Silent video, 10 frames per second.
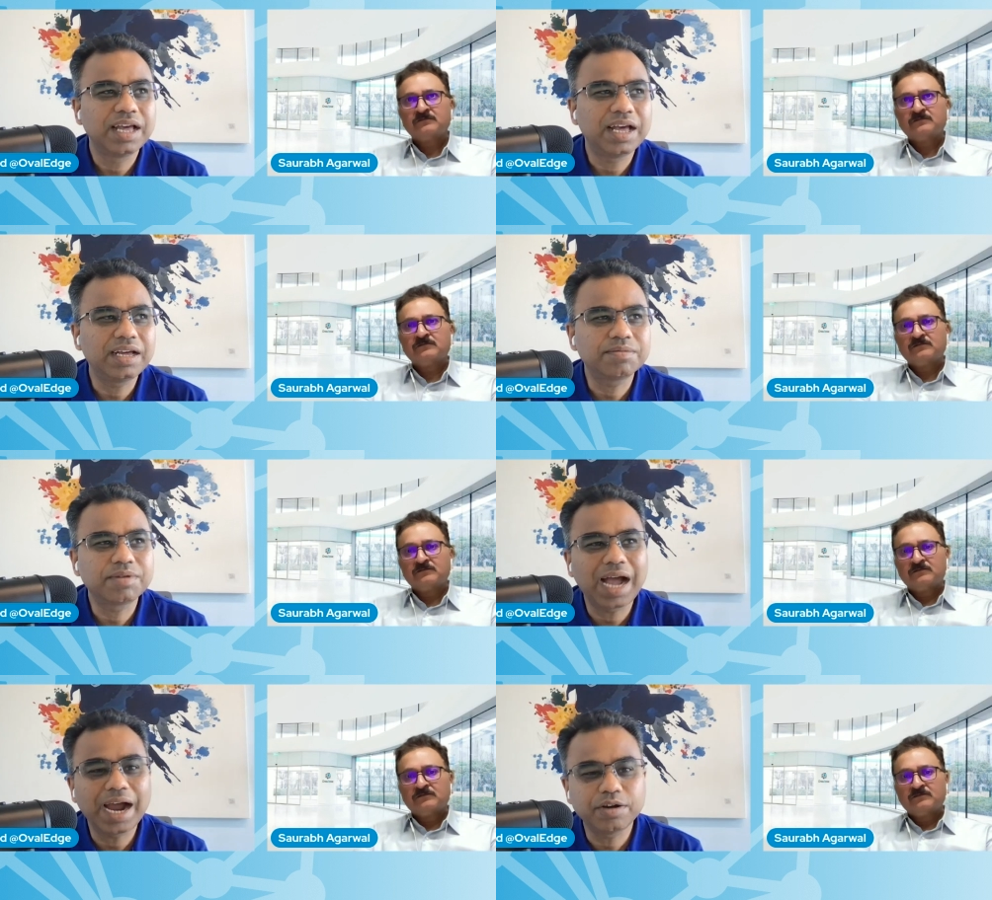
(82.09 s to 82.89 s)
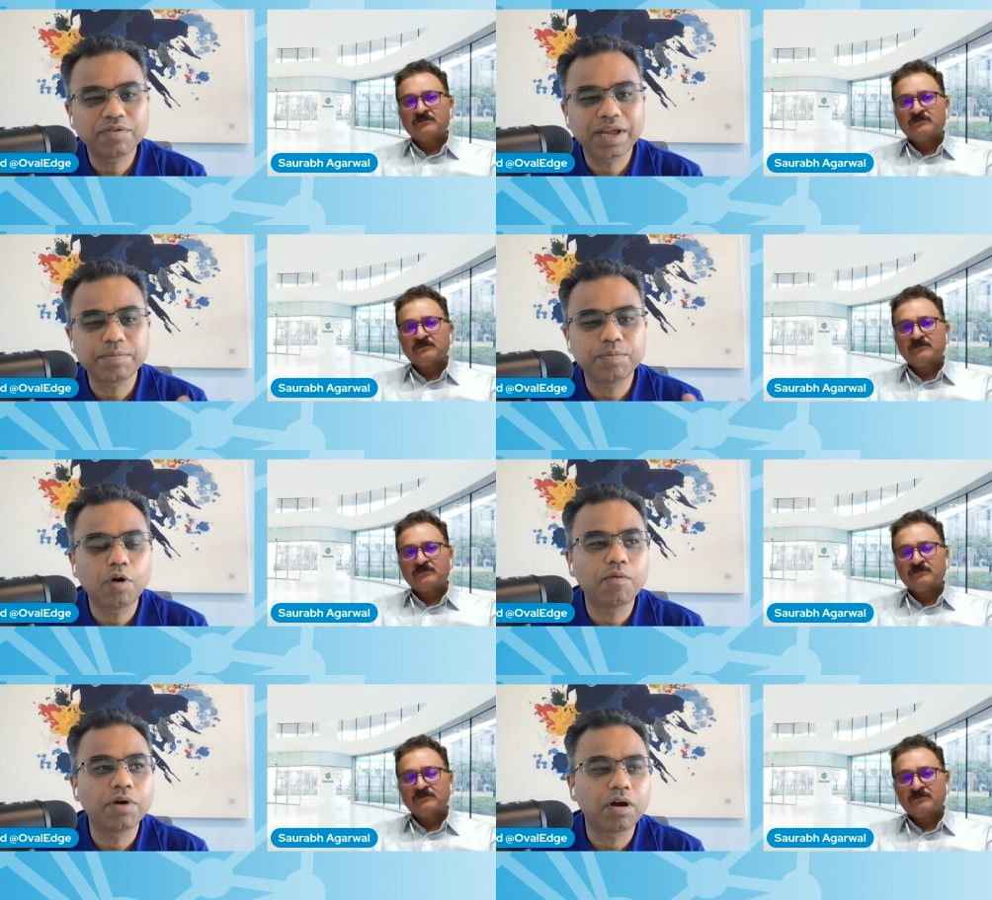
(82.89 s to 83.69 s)
Speaker 1: uh, kind of like
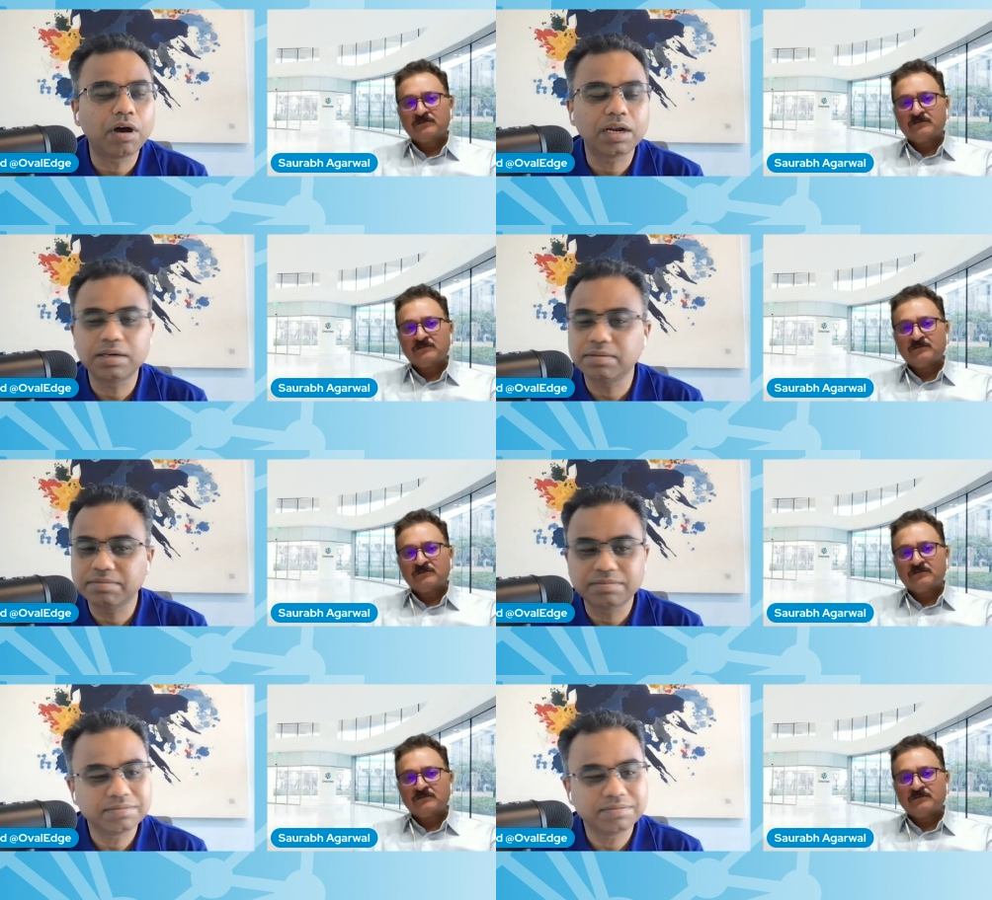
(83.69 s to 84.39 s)
overall